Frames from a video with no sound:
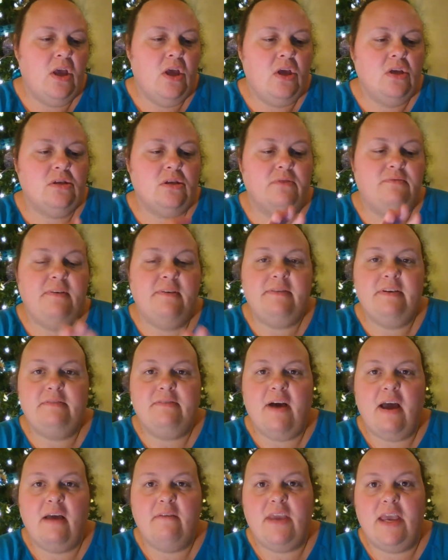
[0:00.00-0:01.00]
So
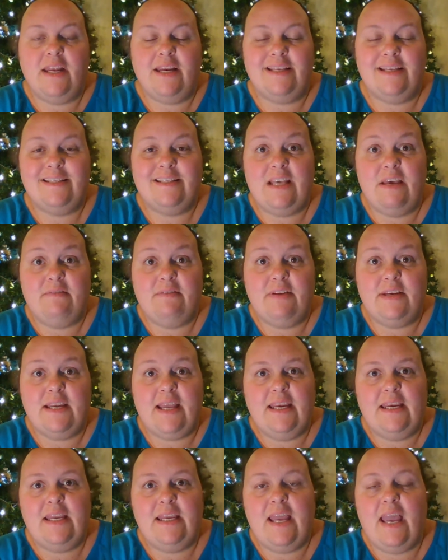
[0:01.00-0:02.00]
55 yen is
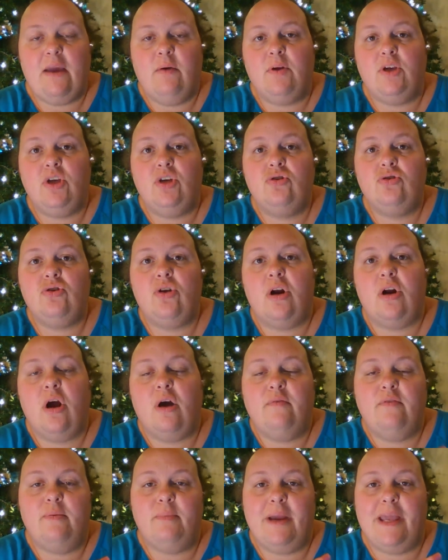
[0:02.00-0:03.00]
7.98. When you start off,
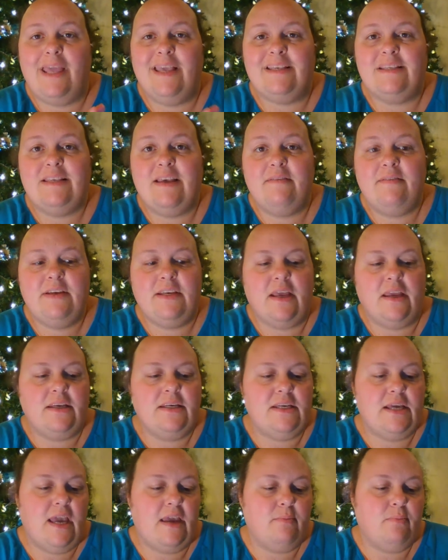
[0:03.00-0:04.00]
you're making
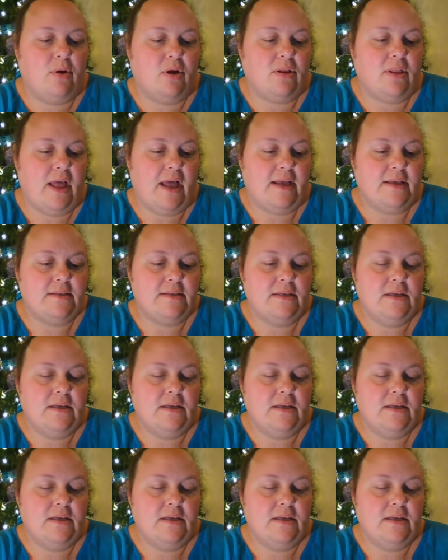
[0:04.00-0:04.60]
7.98 per class.